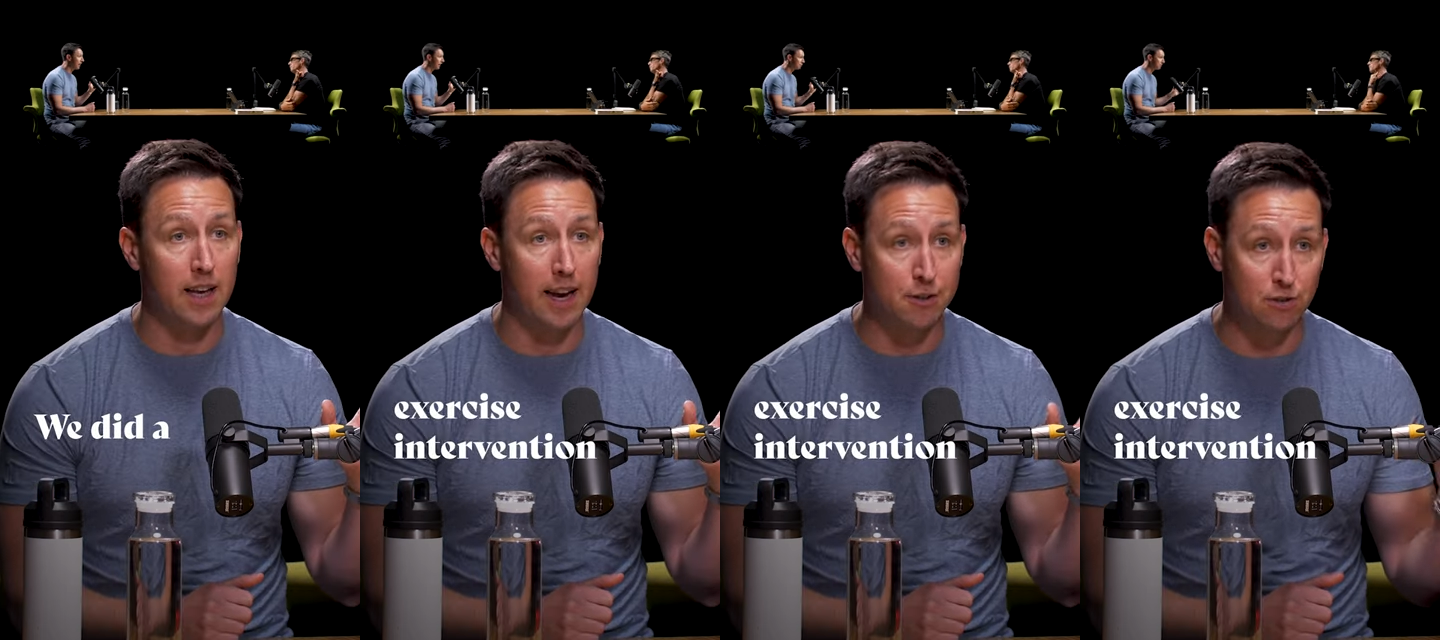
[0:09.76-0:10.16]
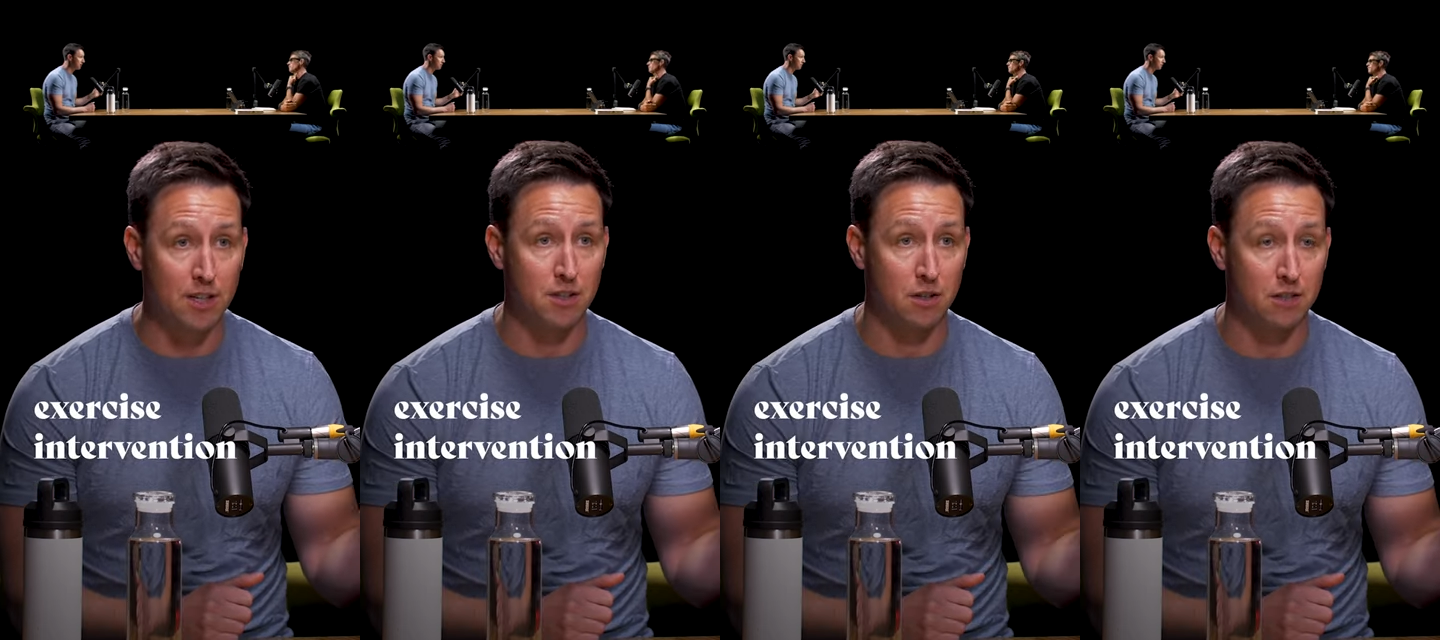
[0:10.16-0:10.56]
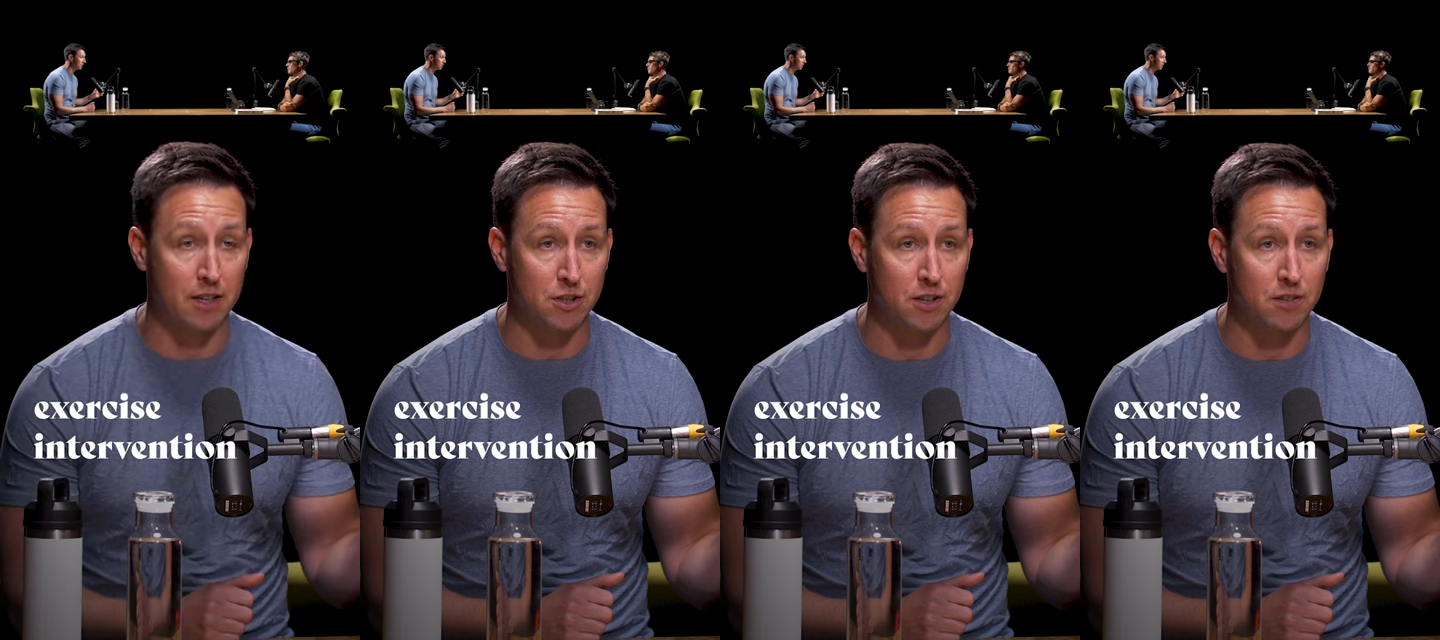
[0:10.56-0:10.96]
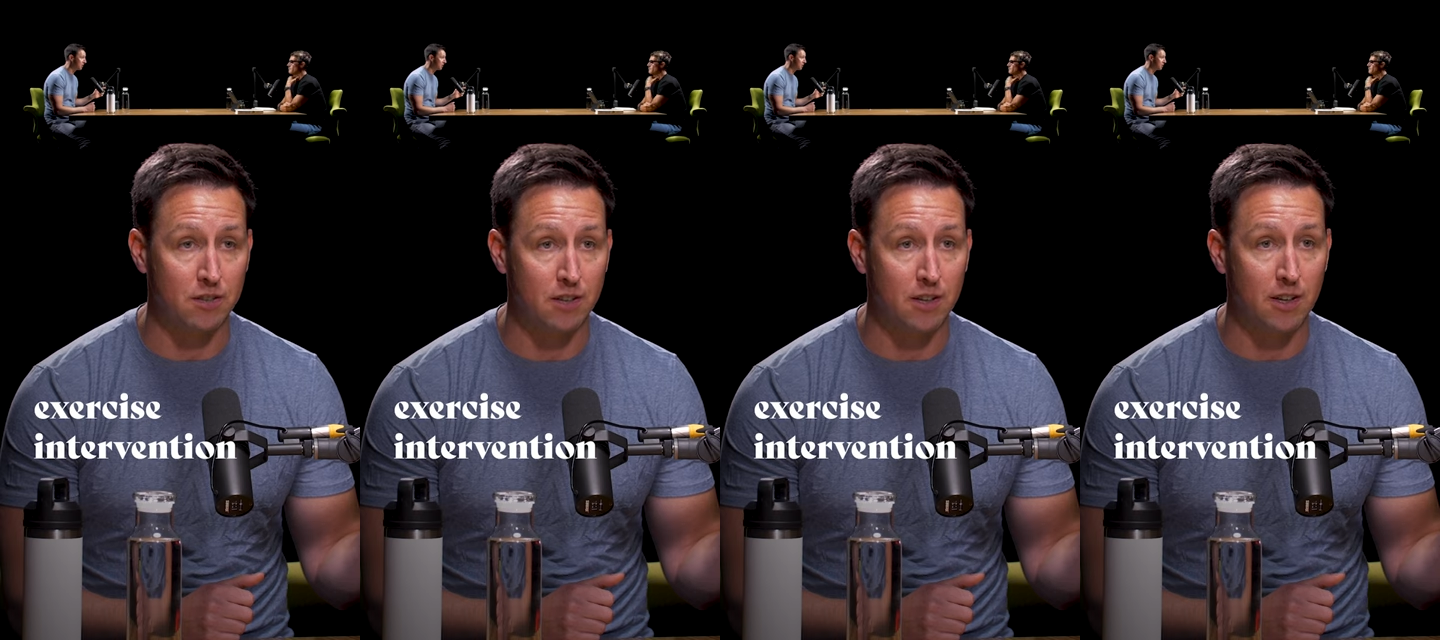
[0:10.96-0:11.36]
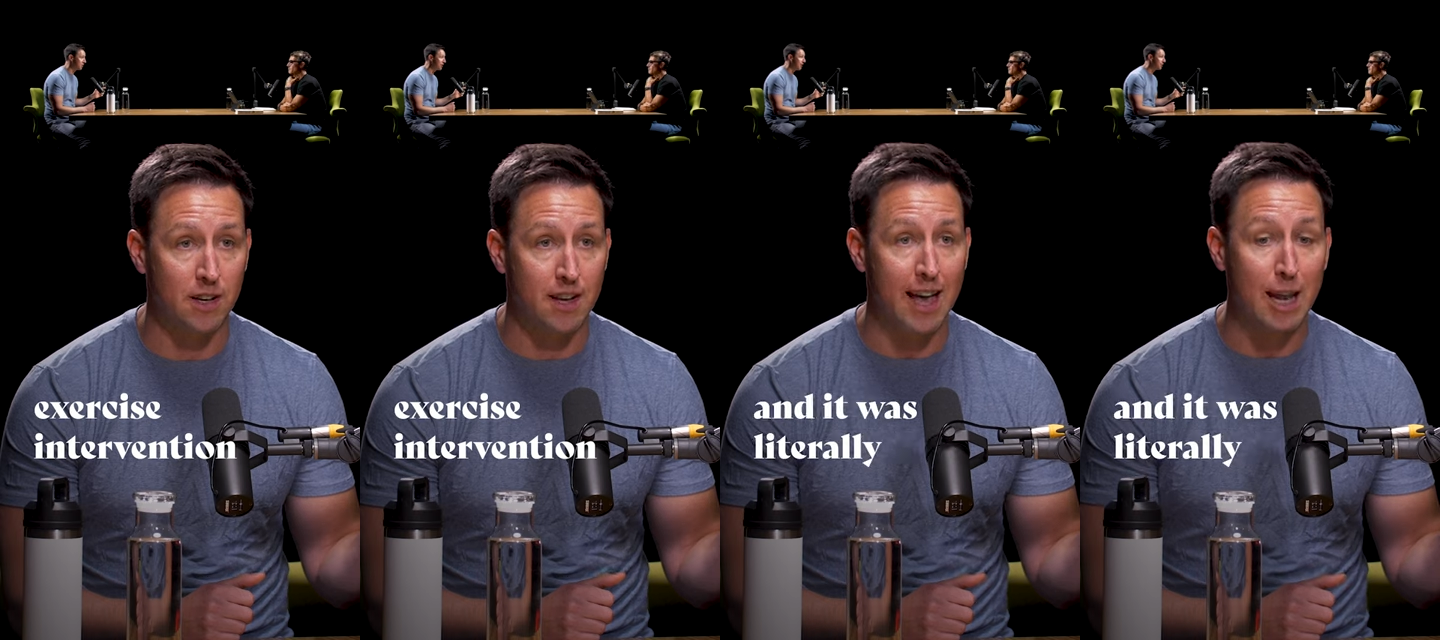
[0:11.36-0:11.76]
exercise intervention
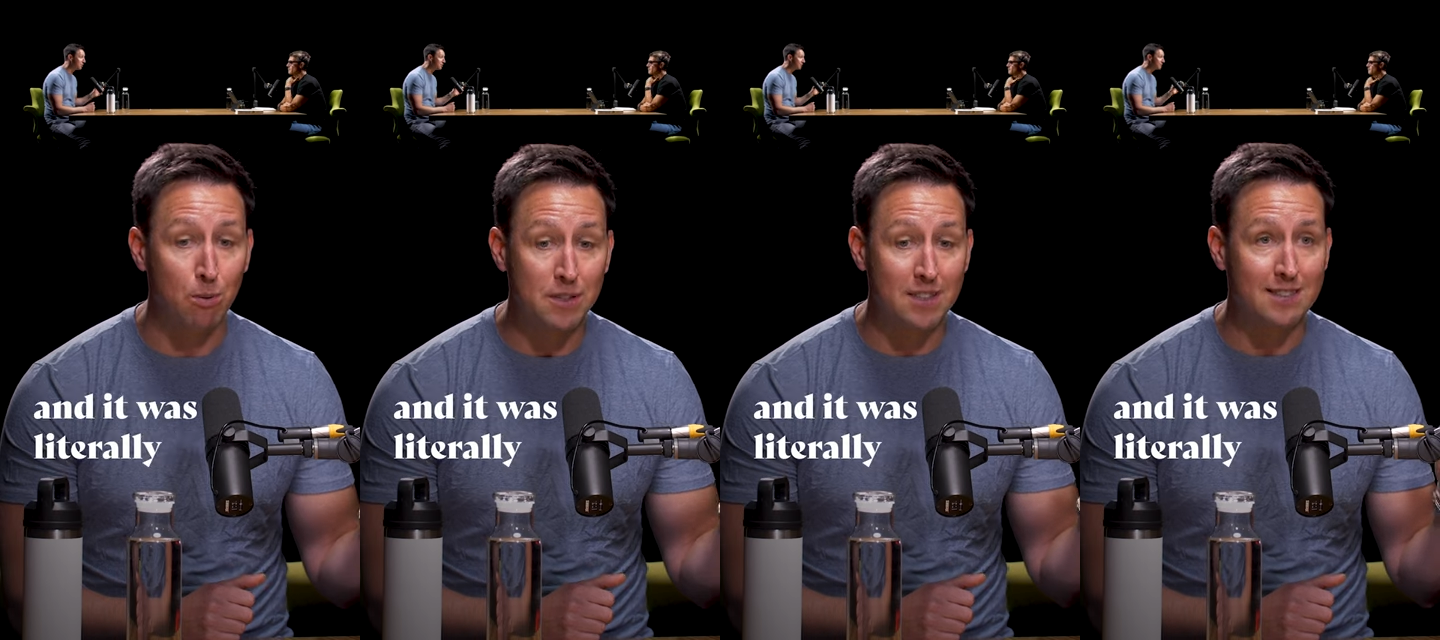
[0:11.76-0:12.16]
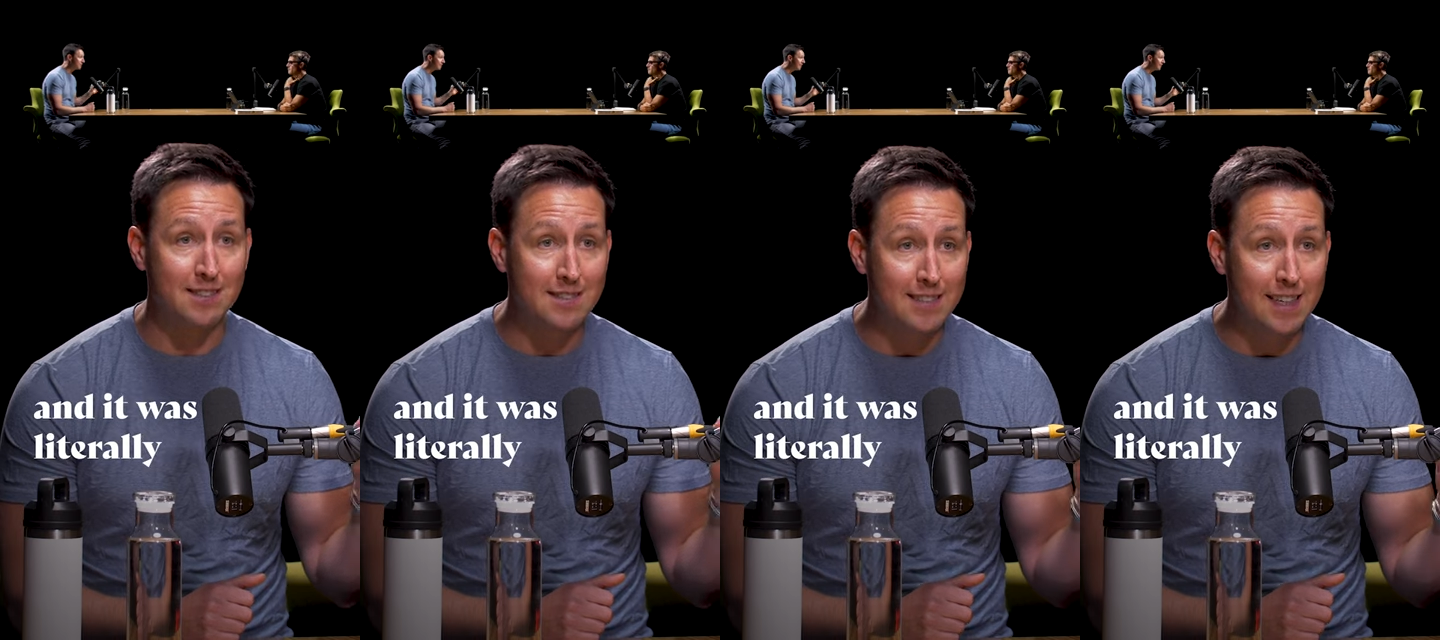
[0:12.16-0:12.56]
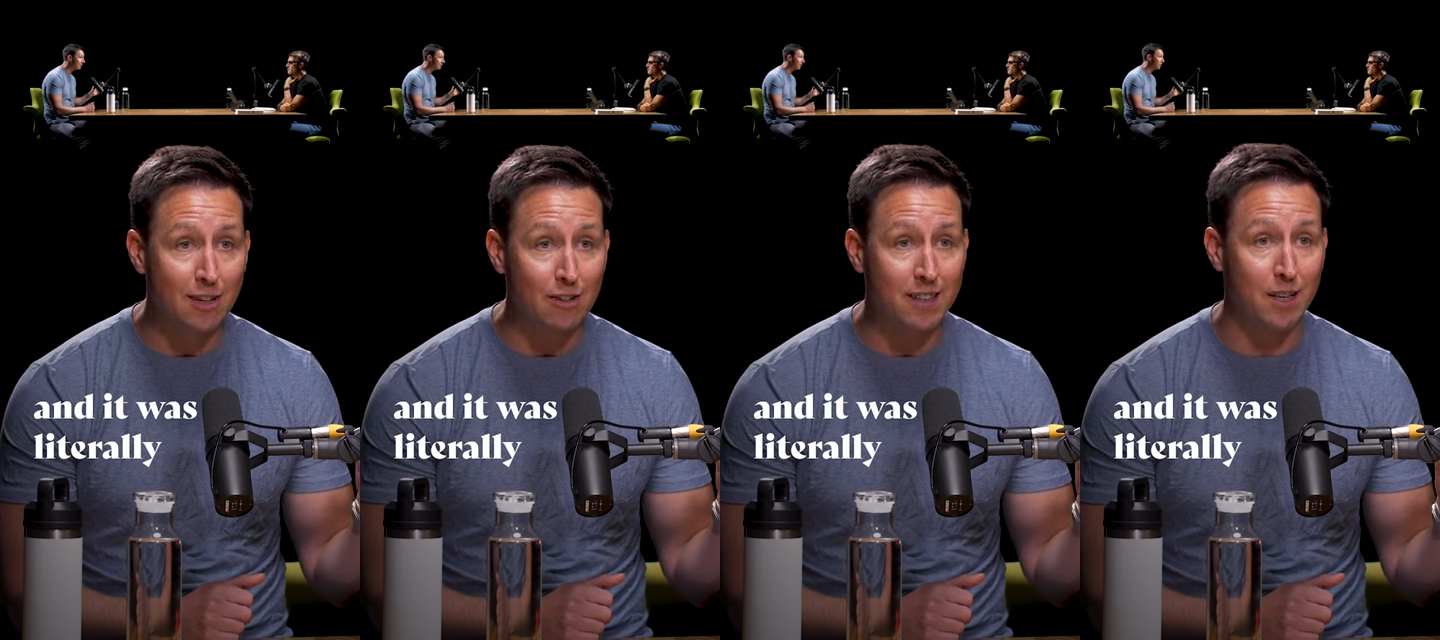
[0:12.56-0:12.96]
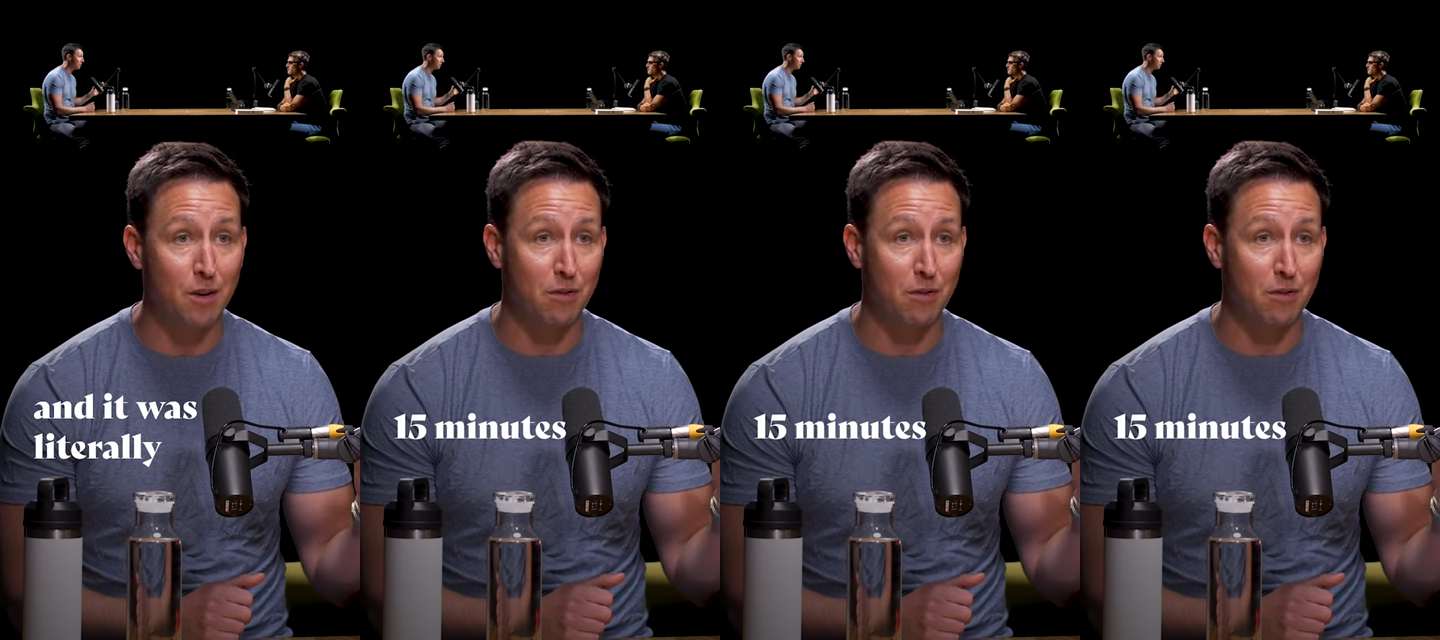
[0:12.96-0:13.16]
and it was literally